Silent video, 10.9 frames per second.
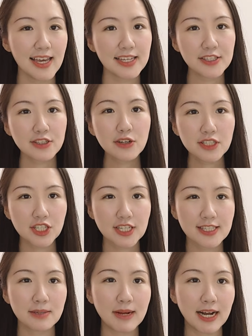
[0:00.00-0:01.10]
It's not
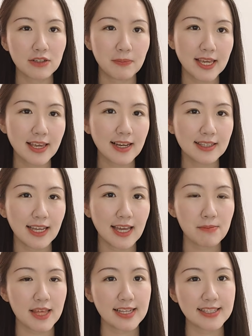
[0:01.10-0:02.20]
just about picking a
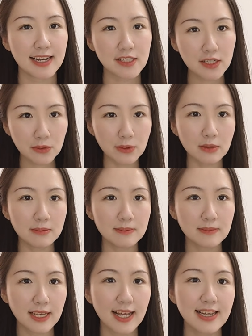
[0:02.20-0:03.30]
name that sounds cool.
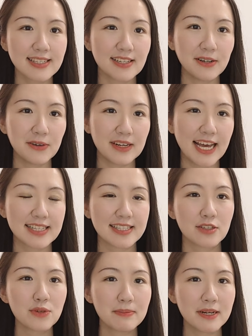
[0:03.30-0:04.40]
So let's
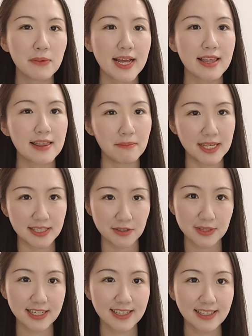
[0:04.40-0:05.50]
strip away the
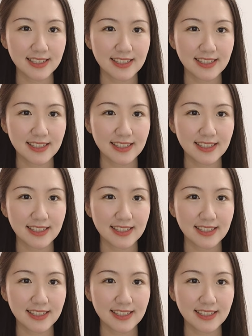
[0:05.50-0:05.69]
mystery.